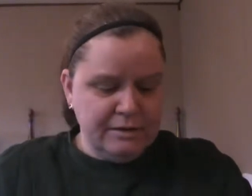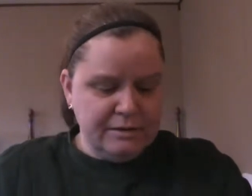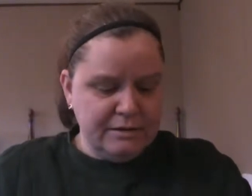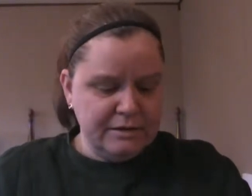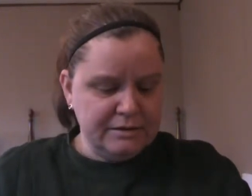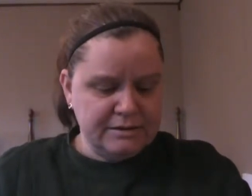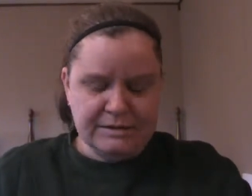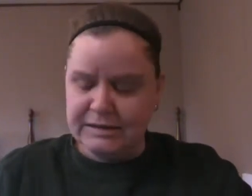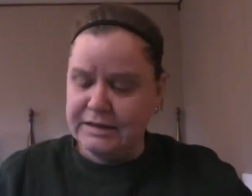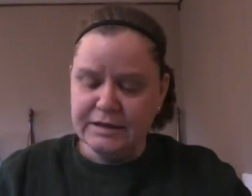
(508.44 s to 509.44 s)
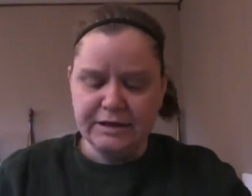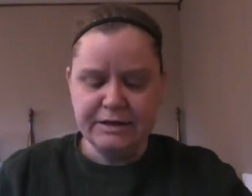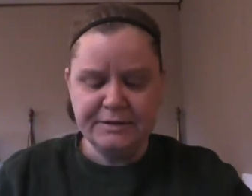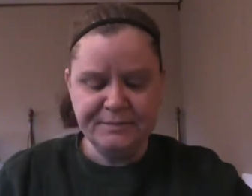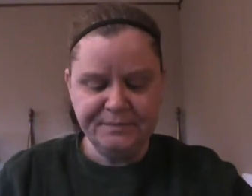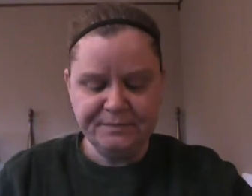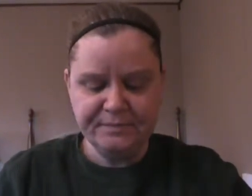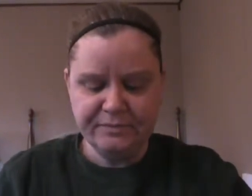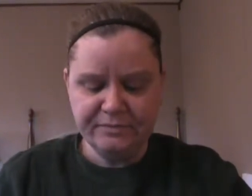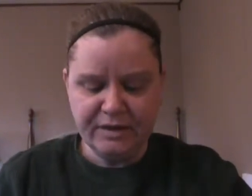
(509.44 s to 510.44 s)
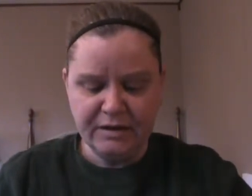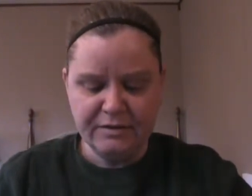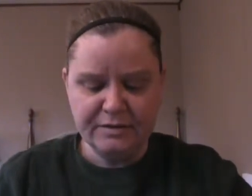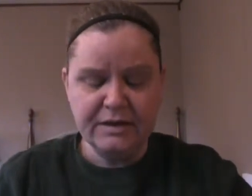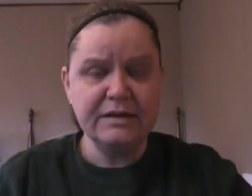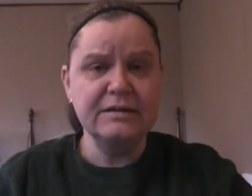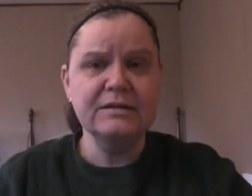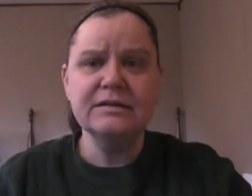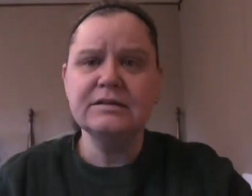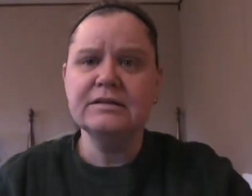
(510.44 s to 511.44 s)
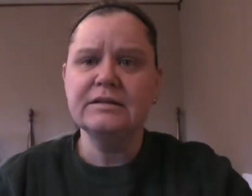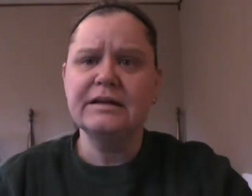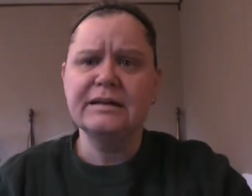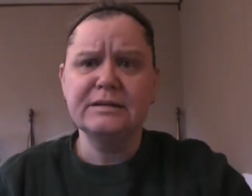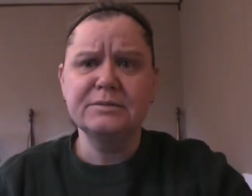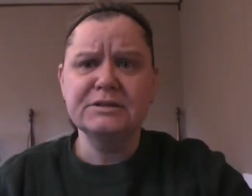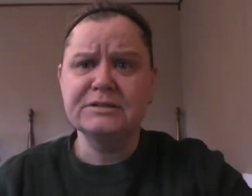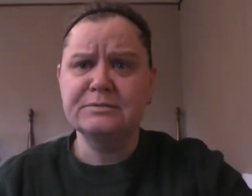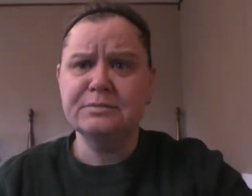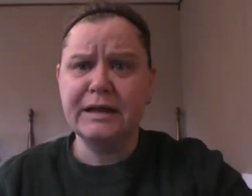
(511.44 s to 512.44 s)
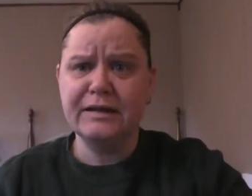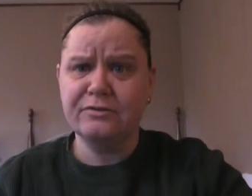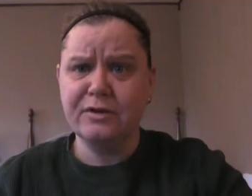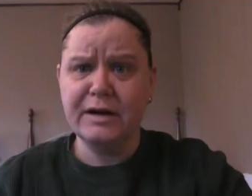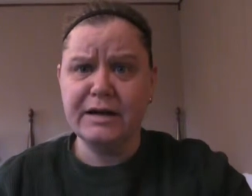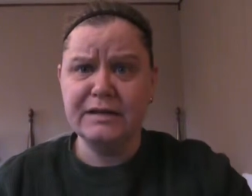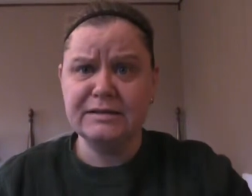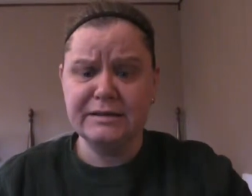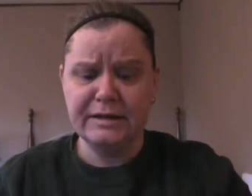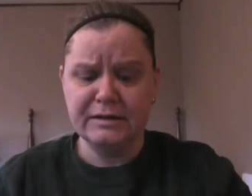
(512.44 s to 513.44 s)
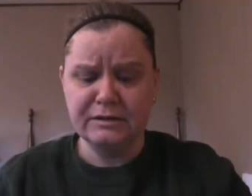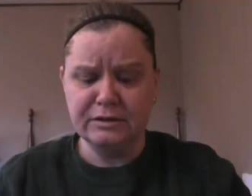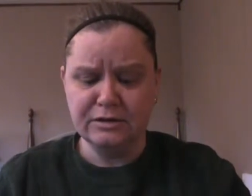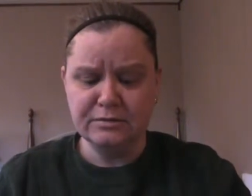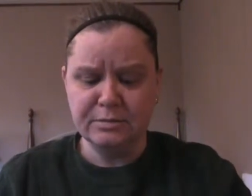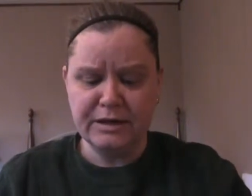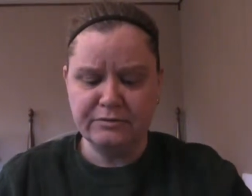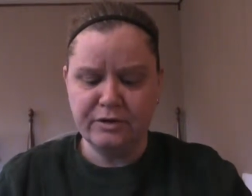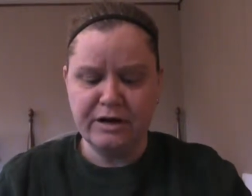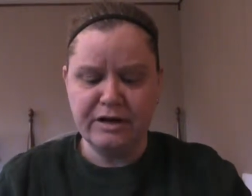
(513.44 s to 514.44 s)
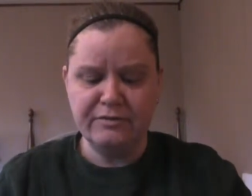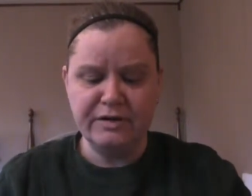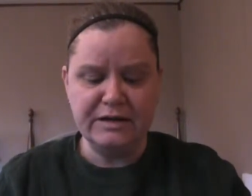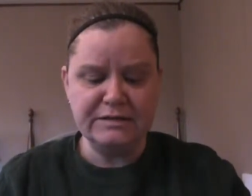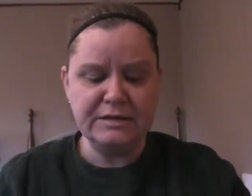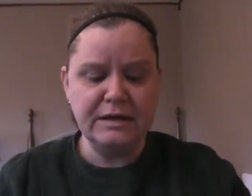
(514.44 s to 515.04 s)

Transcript: Let's see. Then, I think it was a Black Friday sale or Black Friday event.